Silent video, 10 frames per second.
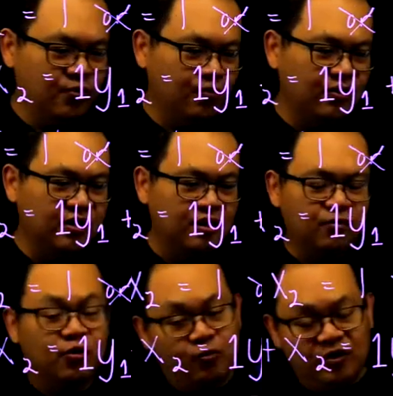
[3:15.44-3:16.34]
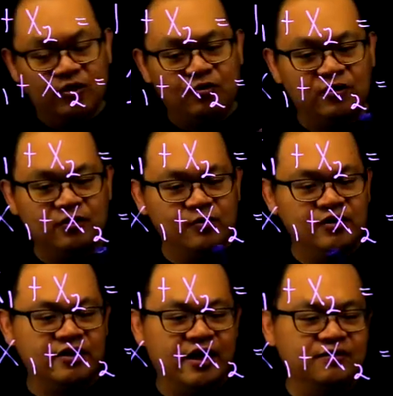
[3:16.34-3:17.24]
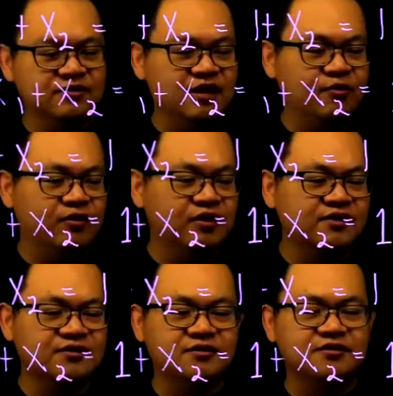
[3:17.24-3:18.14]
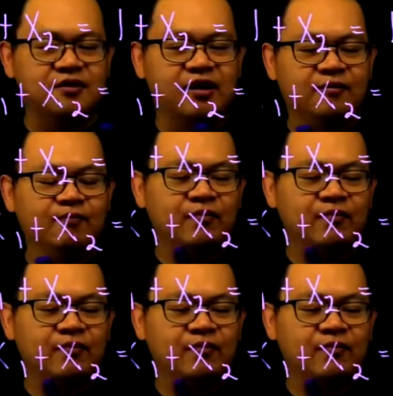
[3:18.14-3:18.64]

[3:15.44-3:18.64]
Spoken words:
with, or what are we trying to say with this constraint?